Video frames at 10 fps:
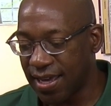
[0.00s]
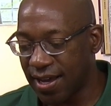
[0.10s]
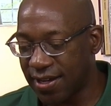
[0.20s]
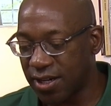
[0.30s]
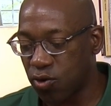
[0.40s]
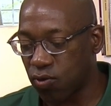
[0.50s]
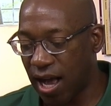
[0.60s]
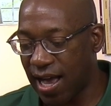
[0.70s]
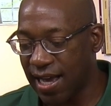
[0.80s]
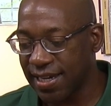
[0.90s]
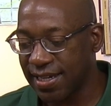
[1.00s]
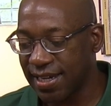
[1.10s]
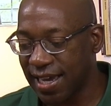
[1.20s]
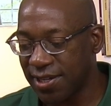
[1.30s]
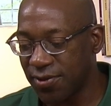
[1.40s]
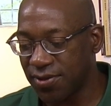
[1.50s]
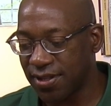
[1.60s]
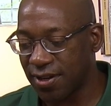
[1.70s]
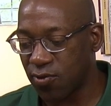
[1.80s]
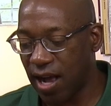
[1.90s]
on Grok. I
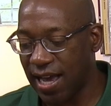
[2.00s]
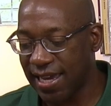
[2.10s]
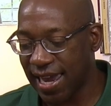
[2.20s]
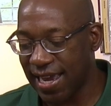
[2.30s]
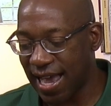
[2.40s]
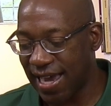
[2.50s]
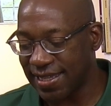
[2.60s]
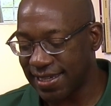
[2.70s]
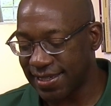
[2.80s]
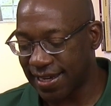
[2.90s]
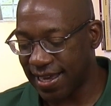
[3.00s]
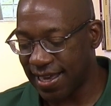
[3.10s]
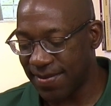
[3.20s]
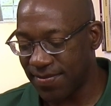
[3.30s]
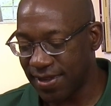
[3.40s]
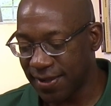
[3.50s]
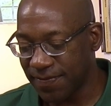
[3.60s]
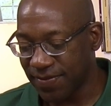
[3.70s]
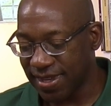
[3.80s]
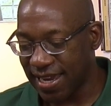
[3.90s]
used Grok AI this time,
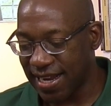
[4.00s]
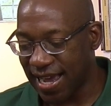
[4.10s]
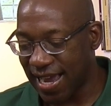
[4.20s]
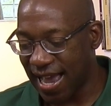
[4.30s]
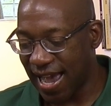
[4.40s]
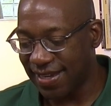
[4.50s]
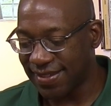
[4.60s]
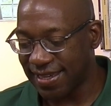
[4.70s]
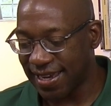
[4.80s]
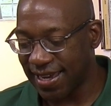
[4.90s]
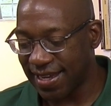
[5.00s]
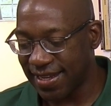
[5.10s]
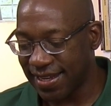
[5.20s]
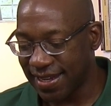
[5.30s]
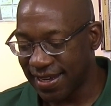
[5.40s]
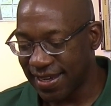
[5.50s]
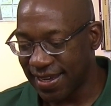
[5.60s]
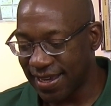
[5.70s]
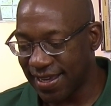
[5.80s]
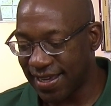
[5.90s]
and I asked it,
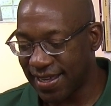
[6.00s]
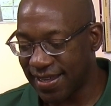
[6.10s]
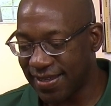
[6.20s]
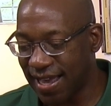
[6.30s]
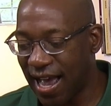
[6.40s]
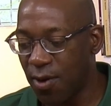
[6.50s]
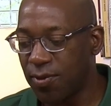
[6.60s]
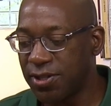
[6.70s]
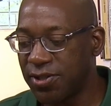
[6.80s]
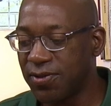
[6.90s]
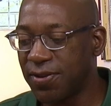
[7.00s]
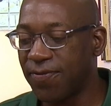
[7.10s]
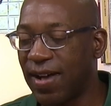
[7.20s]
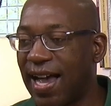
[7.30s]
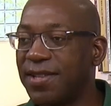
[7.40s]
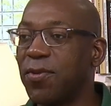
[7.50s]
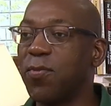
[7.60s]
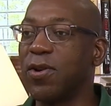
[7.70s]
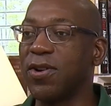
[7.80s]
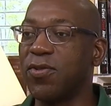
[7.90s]
how would you define the
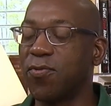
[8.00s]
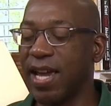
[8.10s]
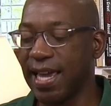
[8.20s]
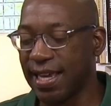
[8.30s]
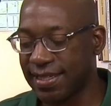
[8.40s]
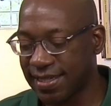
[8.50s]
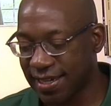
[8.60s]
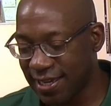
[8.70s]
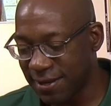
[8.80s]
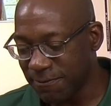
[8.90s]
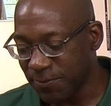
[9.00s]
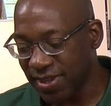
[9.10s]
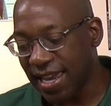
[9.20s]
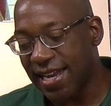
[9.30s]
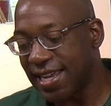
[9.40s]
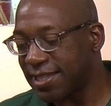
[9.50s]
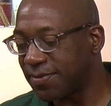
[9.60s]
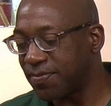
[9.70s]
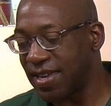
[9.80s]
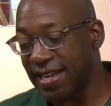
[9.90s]
word risk? And
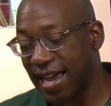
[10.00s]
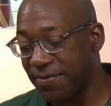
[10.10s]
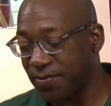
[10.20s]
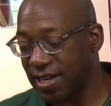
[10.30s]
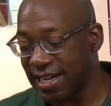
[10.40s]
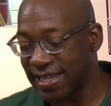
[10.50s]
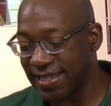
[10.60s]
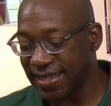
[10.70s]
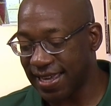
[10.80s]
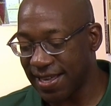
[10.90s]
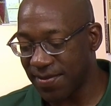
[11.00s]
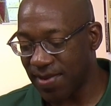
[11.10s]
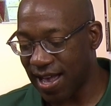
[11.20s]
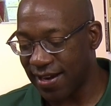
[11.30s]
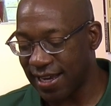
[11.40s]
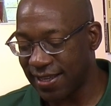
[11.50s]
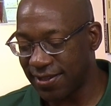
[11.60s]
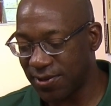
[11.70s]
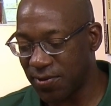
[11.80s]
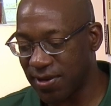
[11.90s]
I wanted it to think about it.
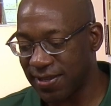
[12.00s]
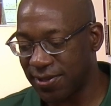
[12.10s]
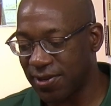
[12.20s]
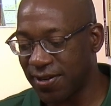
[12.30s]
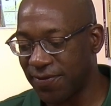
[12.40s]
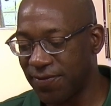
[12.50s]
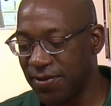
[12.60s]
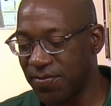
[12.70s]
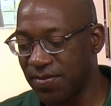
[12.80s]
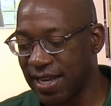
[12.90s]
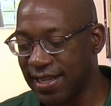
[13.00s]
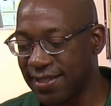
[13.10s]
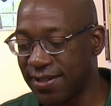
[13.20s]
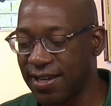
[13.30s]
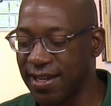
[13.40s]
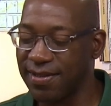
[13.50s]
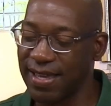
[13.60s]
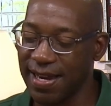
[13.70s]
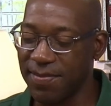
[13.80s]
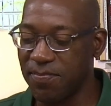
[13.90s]
So it took a few minutes,
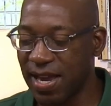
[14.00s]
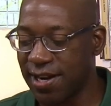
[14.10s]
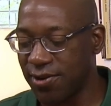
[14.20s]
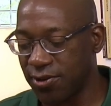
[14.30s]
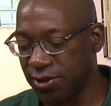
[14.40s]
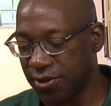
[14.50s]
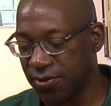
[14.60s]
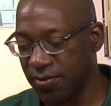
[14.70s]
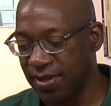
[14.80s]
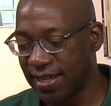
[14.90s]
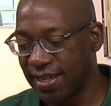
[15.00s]
like a minute or two,